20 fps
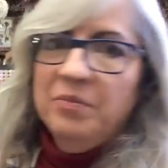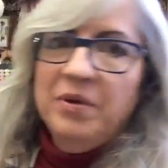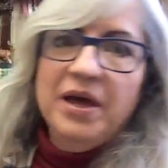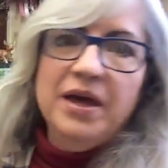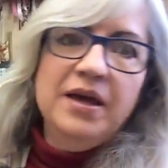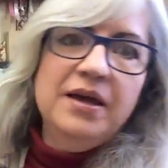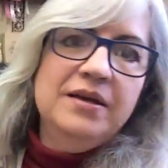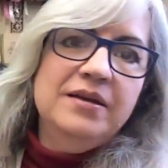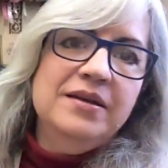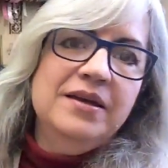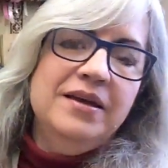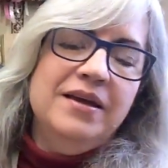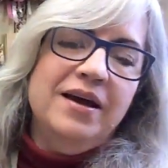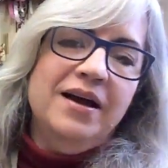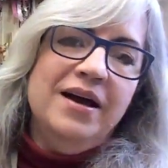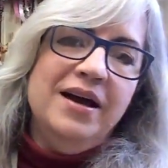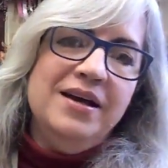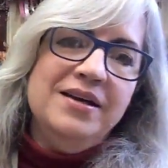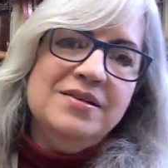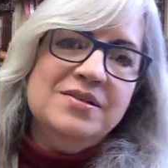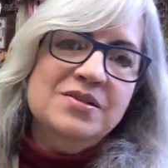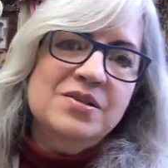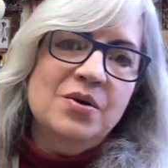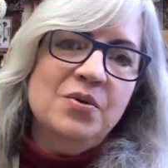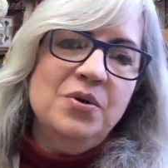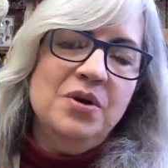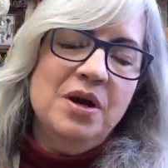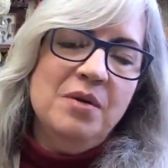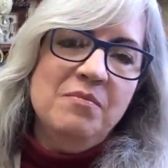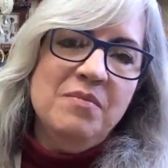bag that I
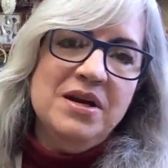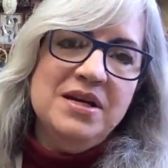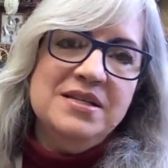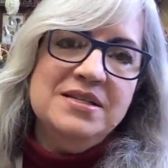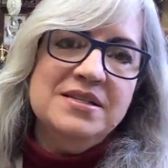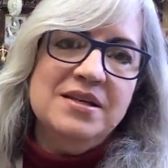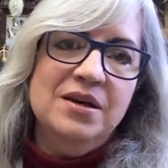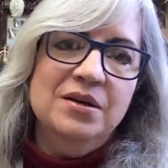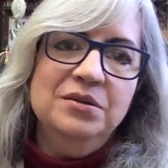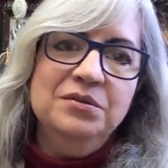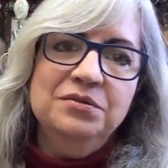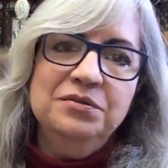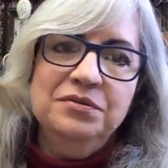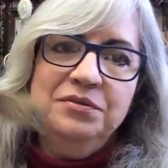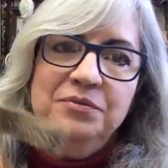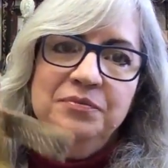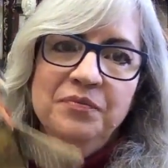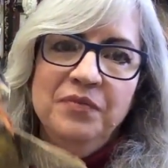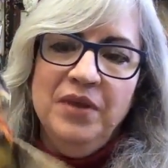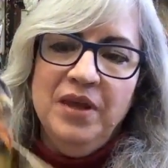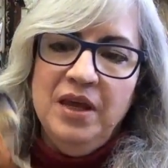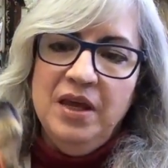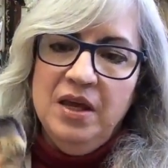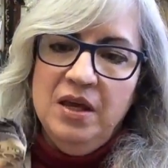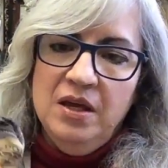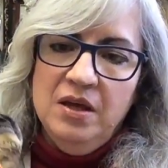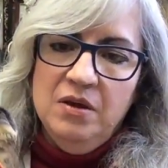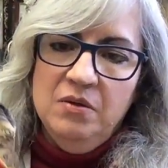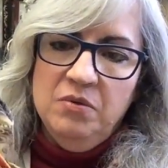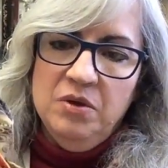sewed up myself
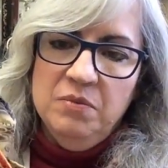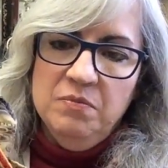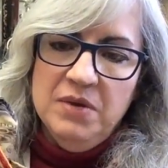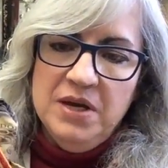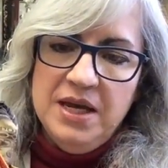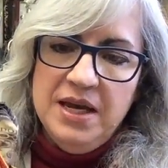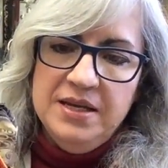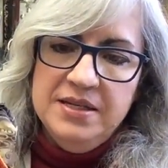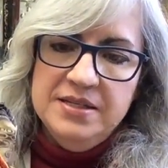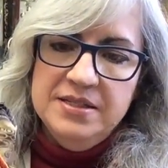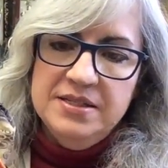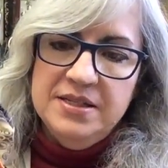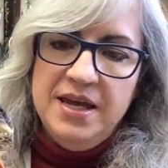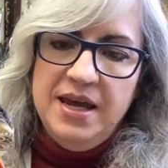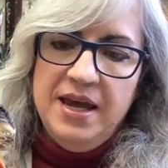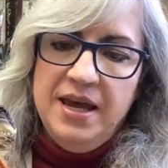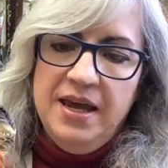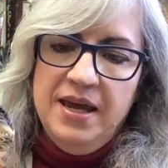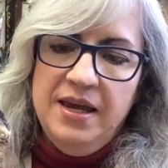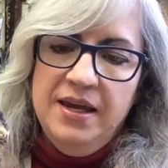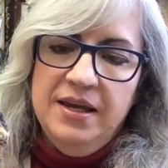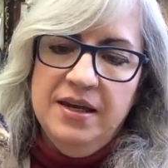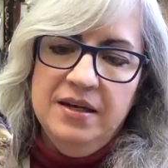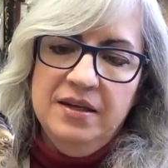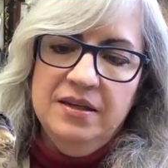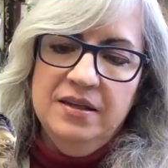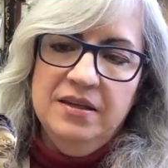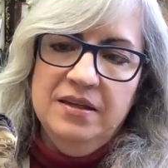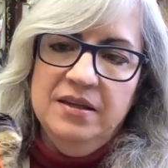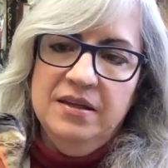with my tag,
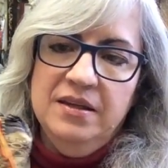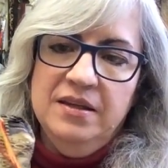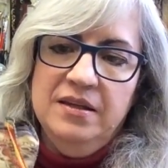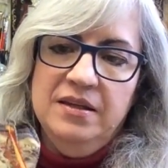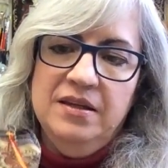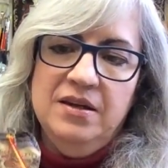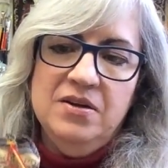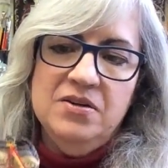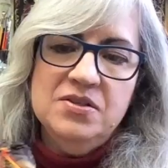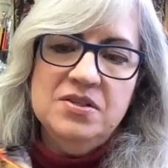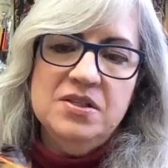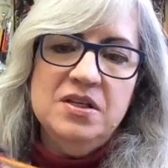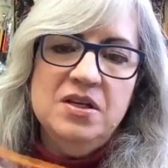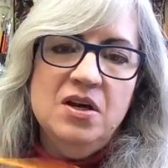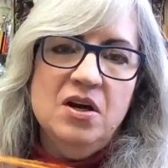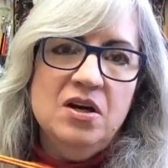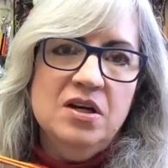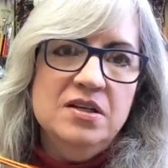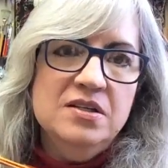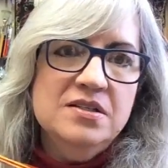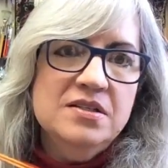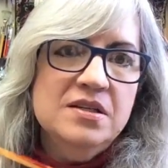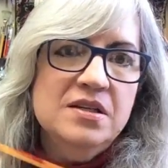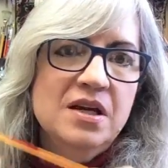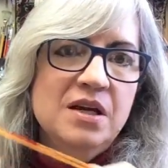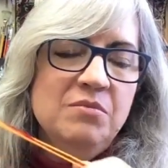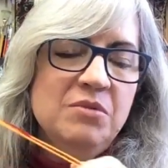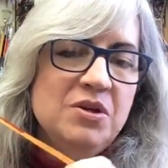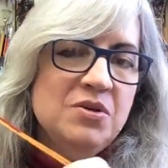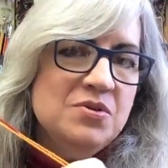and there's the yarns that
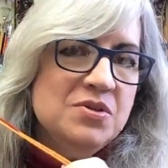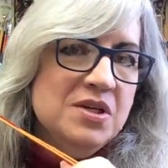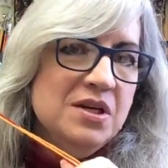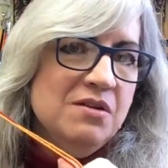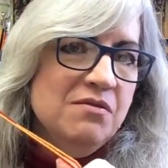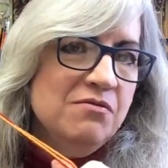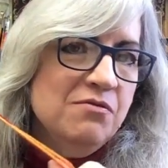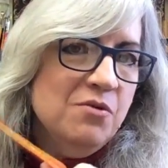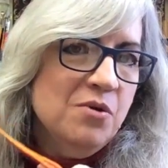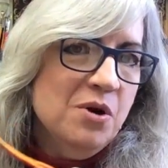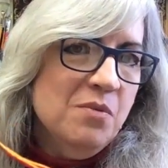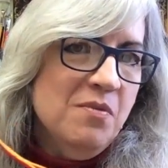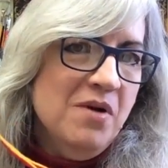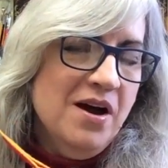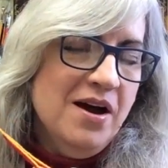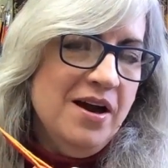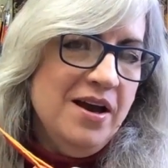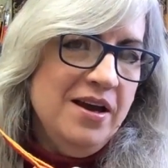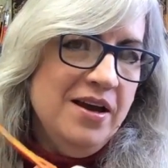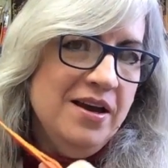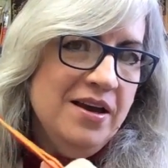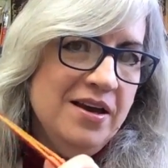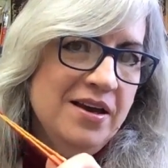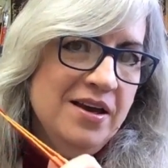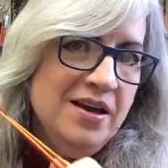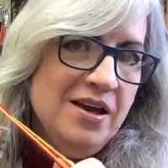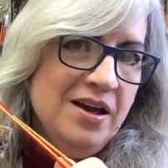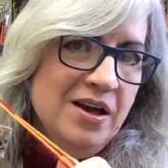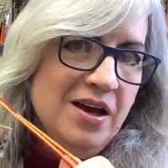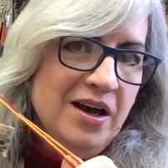I'm using for my
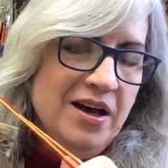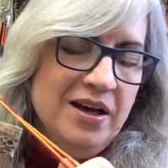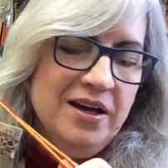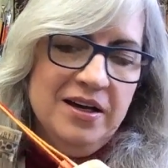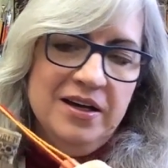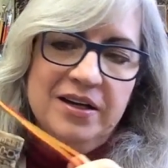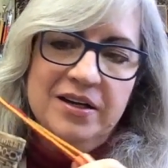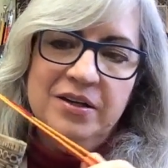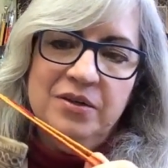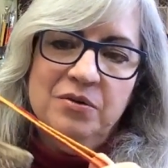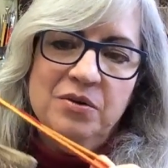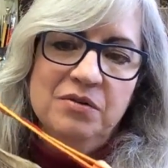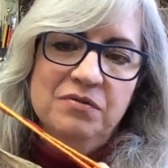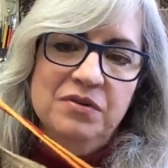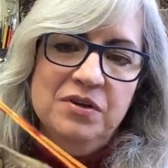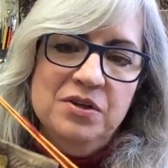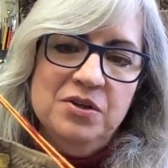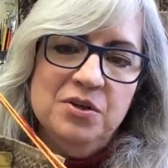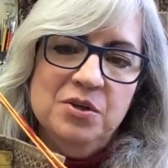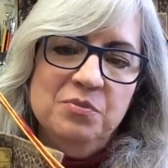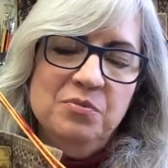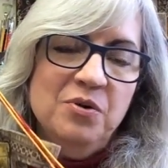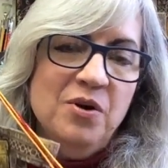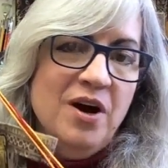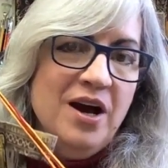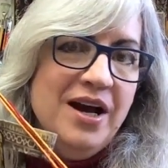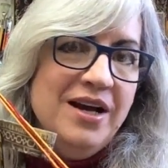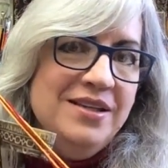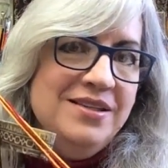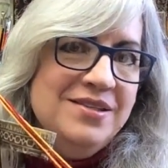Gryffindor
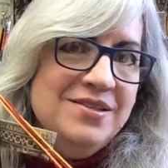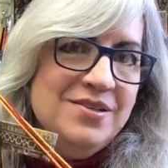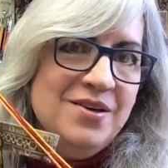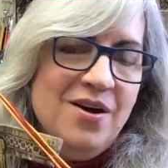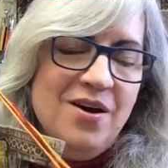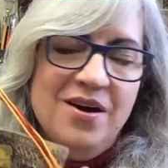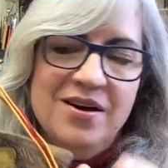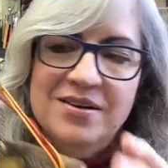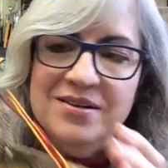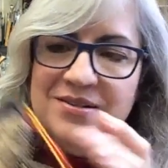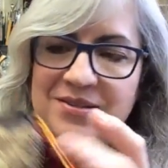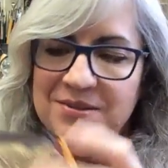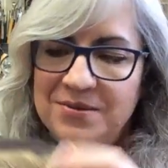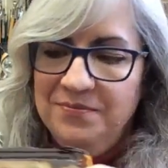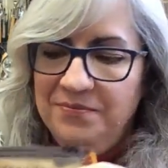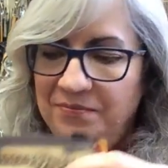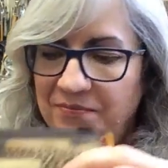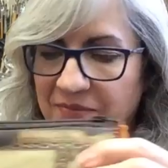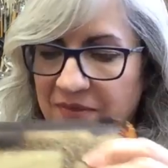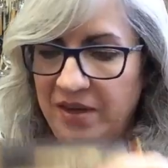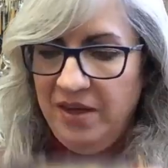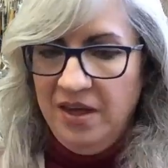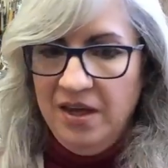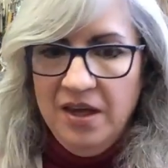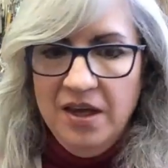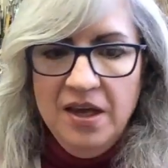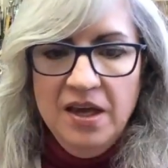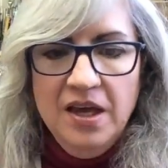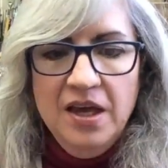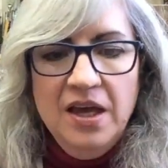Pride socks.
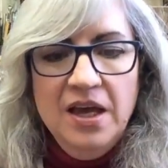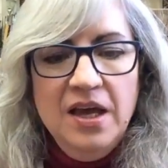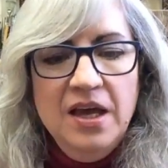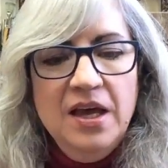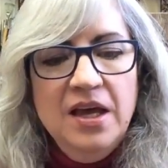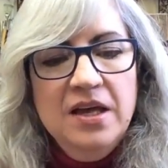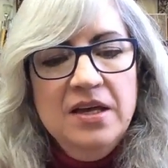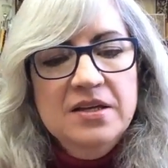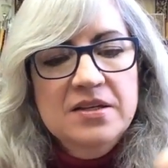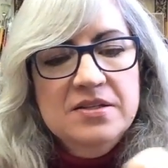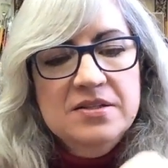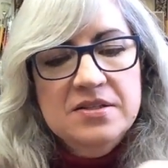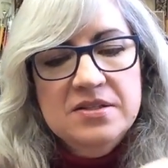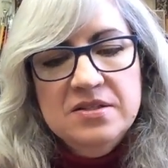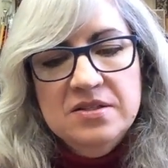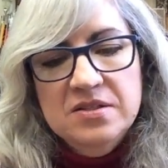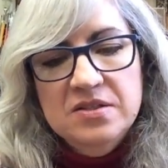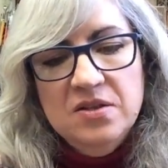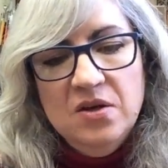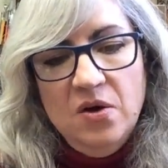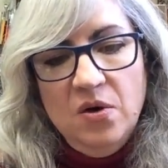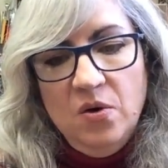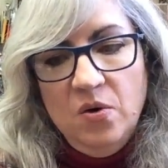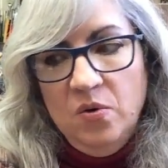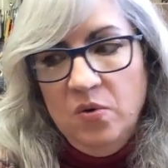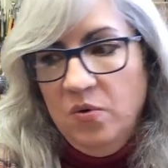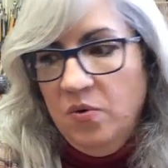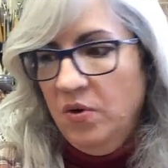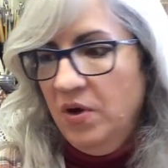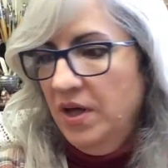
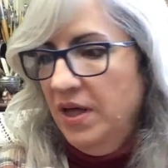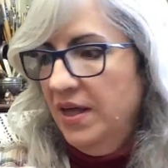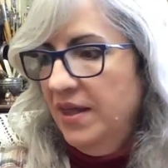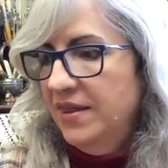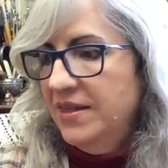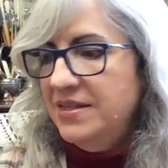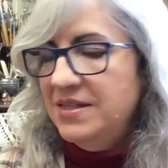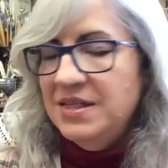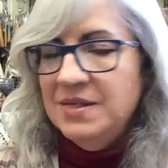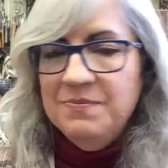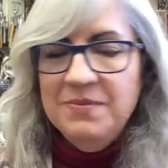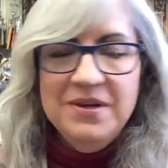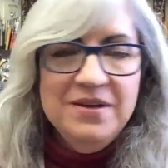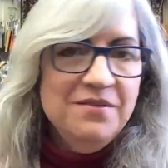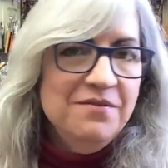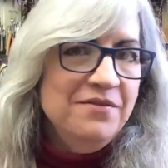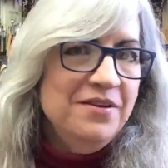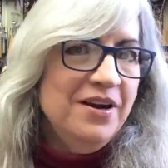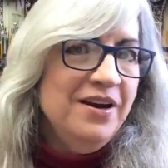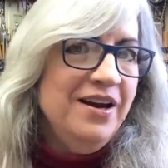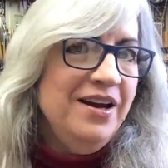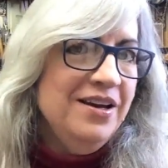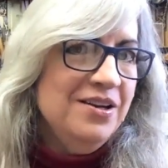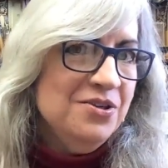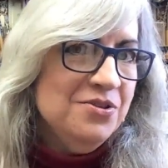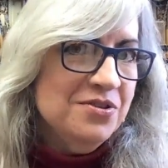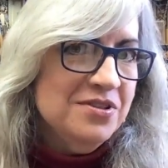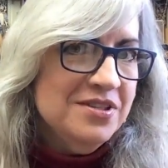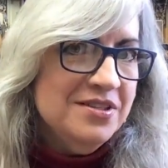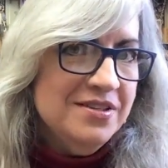So this has been a very
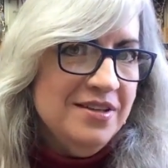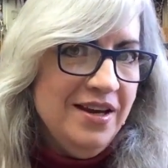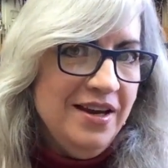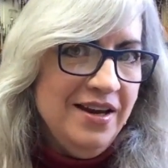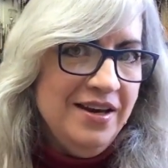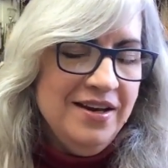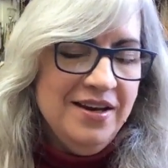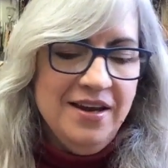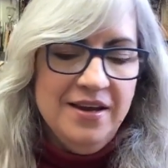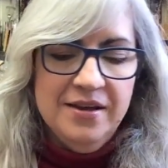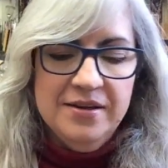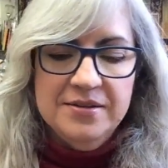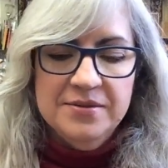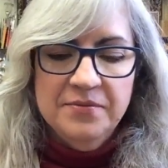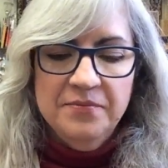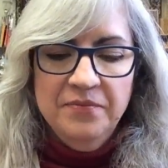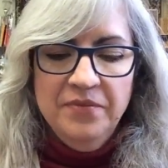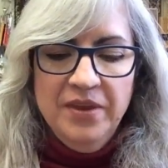interesting knit.